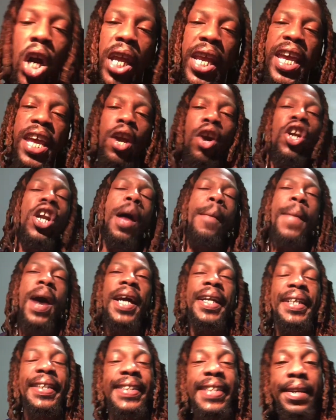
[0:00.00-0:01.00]
here on
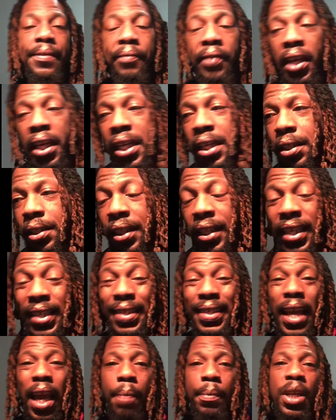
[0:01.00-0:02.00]
Armani TV,
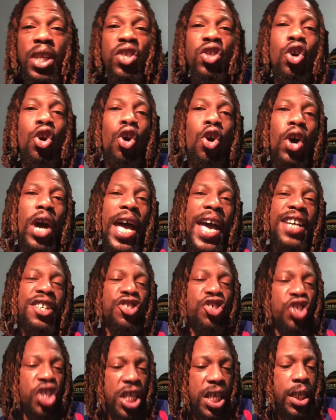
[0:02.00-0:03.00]
this segment is called
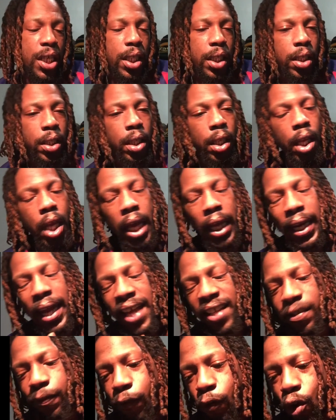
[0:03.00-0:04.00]
SG, and
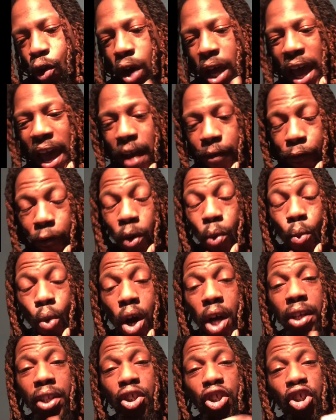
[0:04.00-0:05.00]
that's for
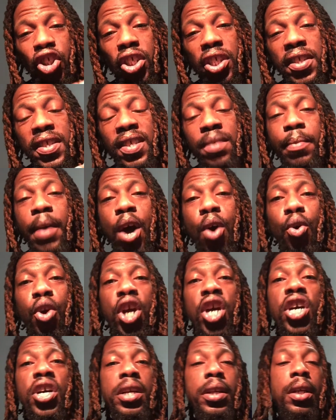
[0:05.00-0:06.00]
Everyone Should Smell
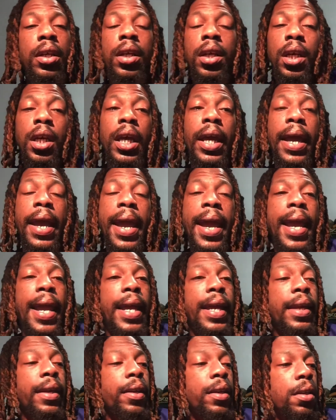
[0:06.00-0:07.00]
Good.
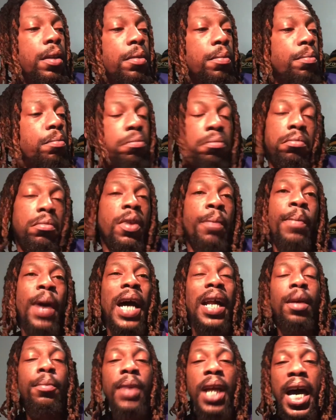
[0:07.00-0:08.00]
And the
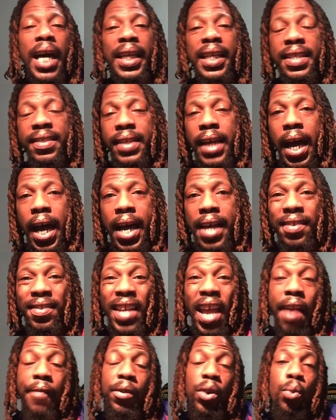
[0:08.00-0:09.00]
bottom line is,
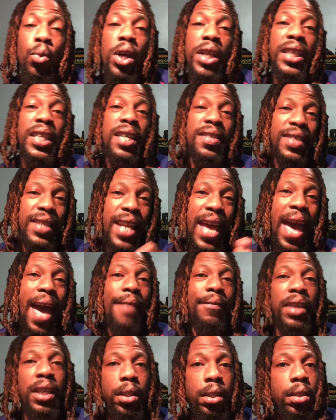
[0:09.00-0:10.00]
guys, everyone doesn't
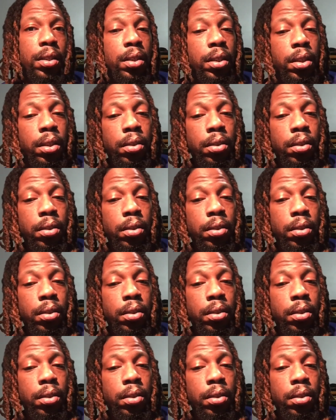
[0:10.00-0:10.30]
have it.